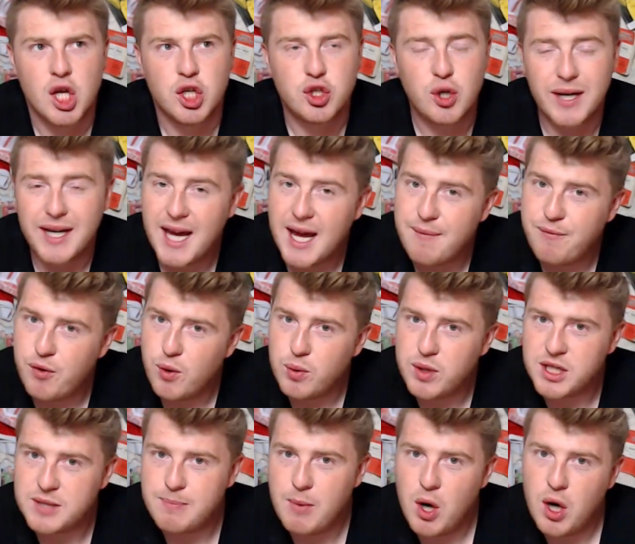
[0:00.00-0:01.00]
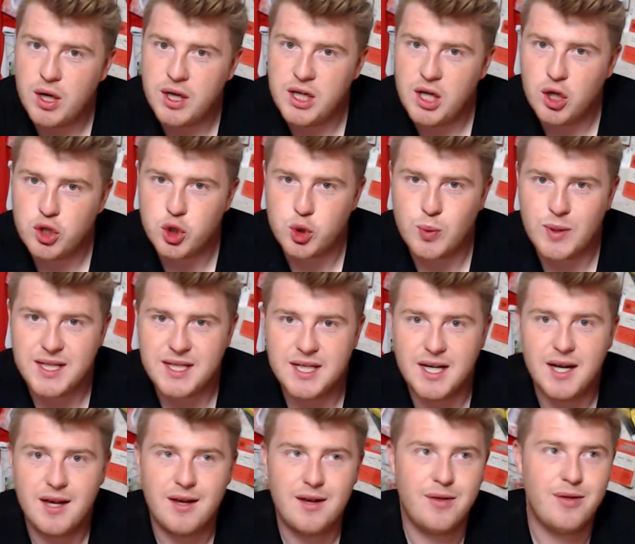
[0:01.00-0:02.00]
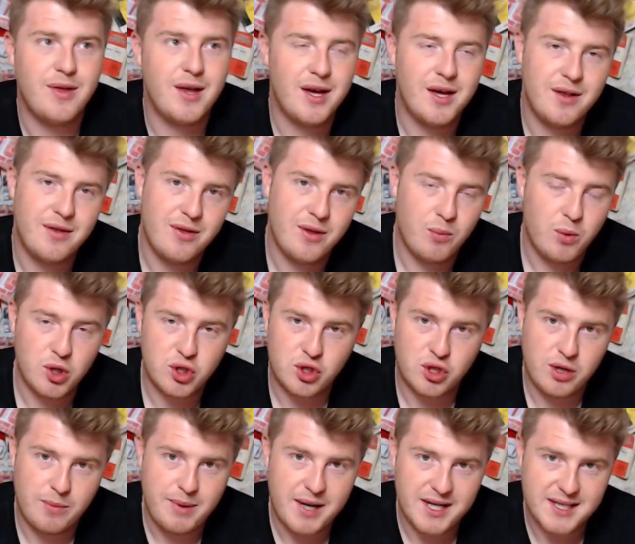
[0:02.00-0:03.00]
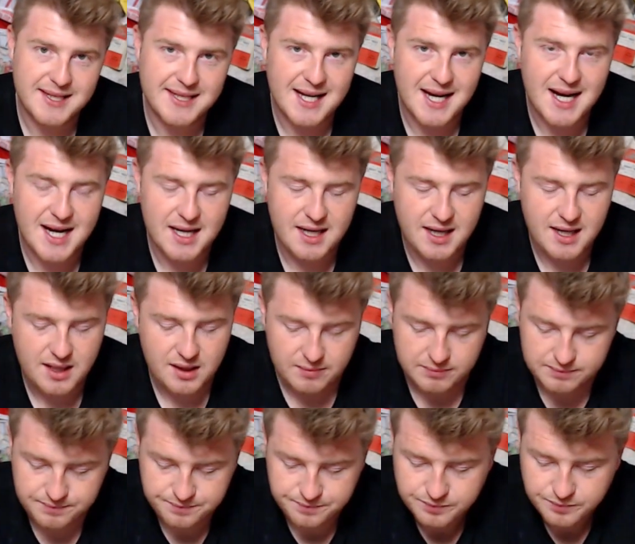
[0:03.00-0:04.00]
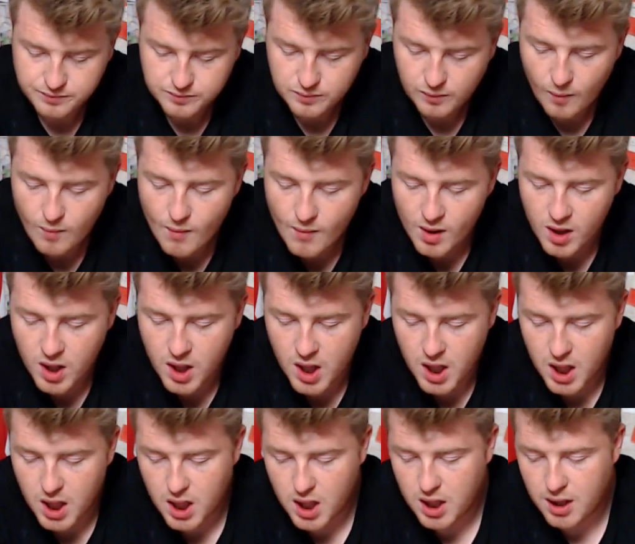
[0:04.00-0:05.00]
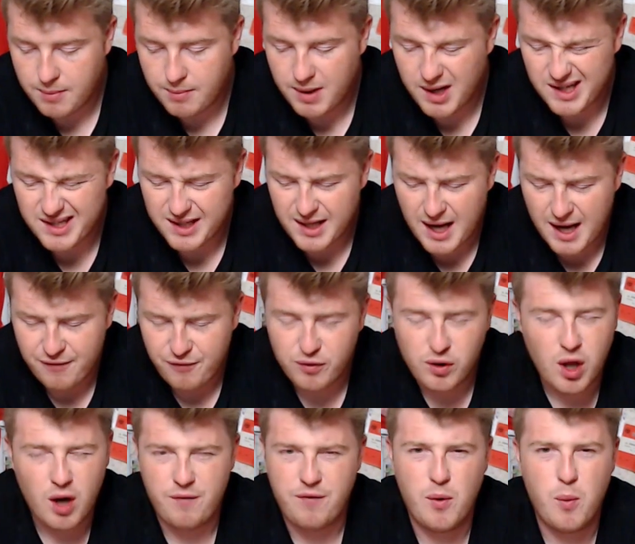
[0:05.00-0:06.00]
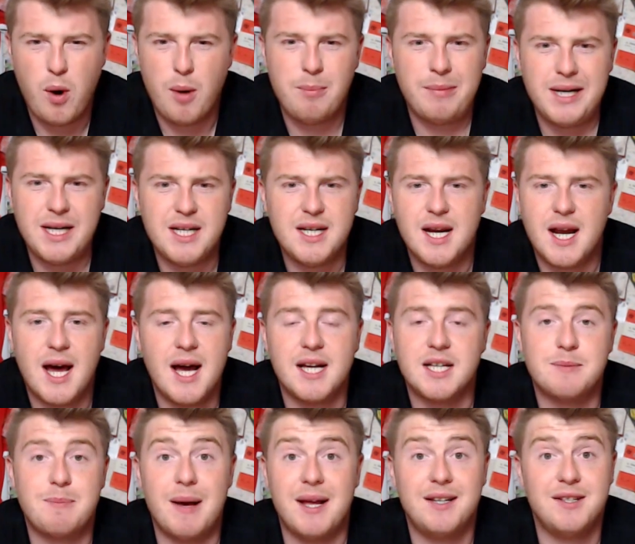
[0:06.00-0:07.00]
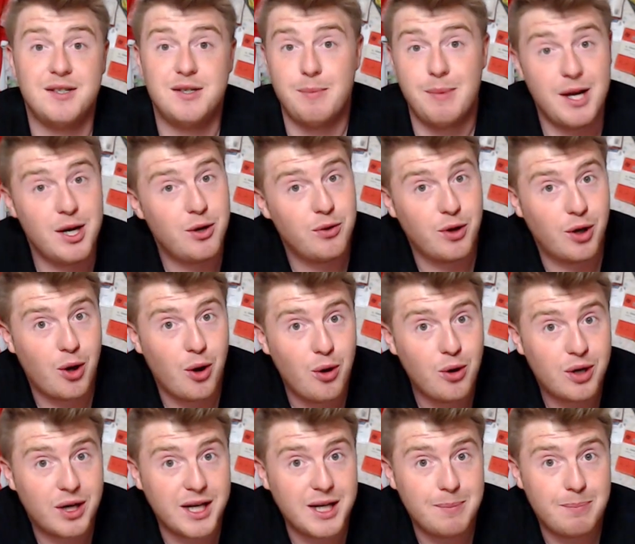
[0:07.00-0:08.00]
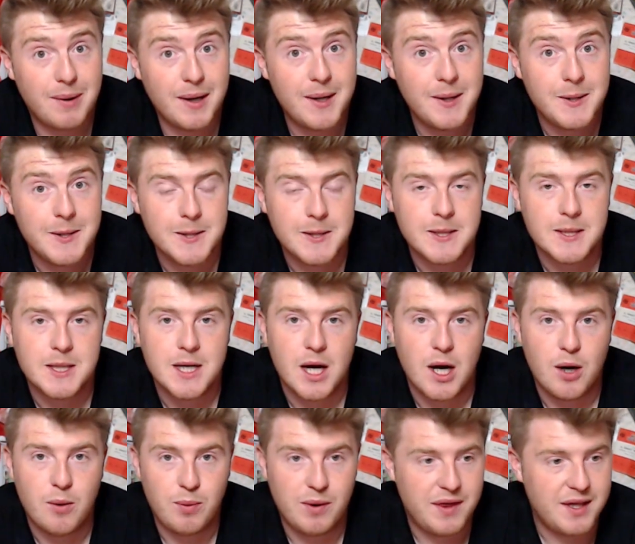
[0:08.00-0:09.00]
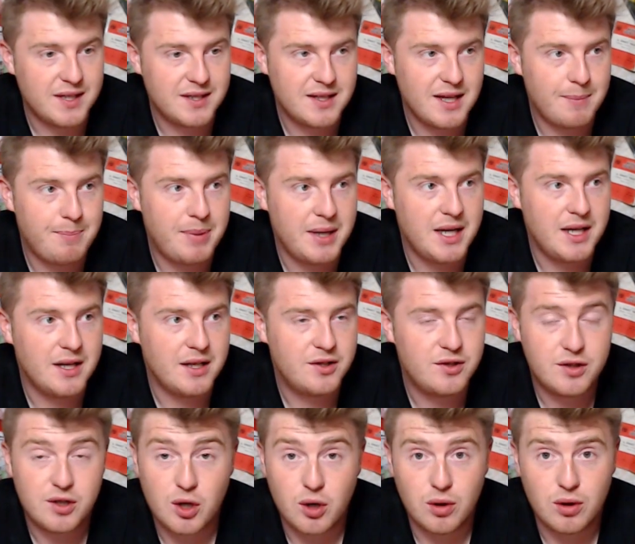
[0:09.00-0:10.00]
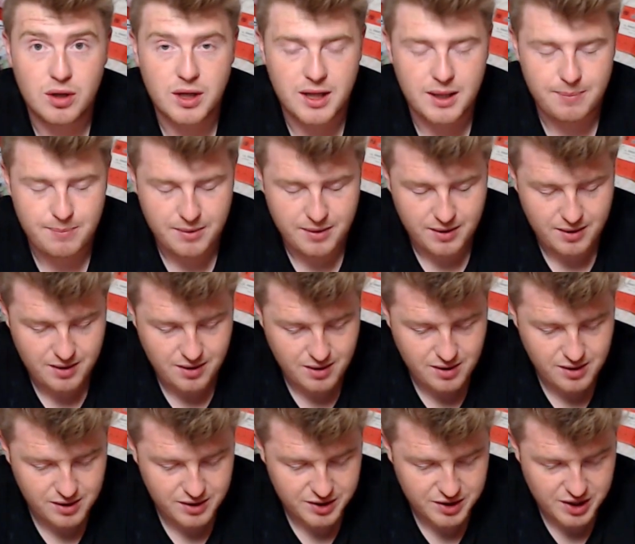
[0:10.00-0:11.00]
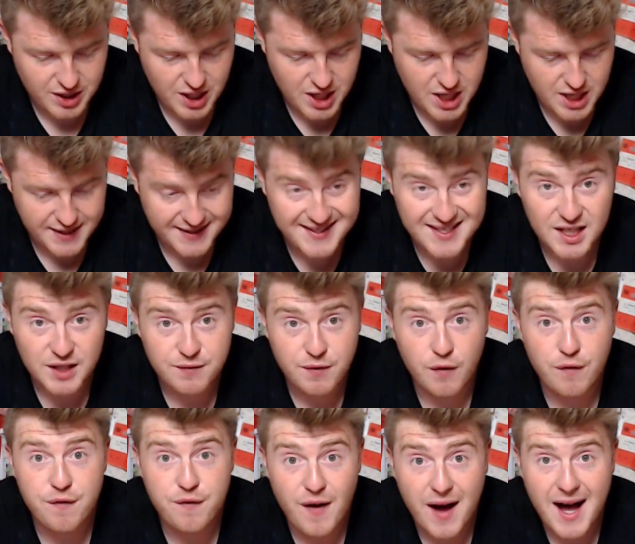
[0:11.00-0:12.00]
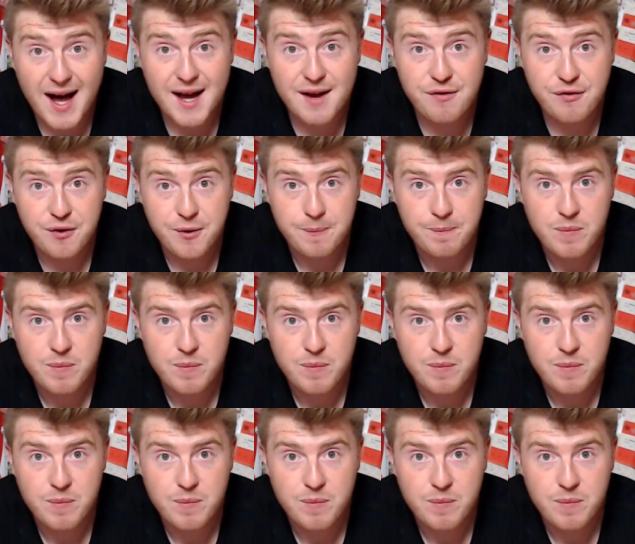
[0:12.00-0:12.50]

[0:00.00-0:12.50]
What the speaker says: it came through this morning on Twitter that there was going to be a signing. Now, not for 1 minute did I expect it to be another goalkeeper, with this lad being a goalkeeper, of course. 6'5",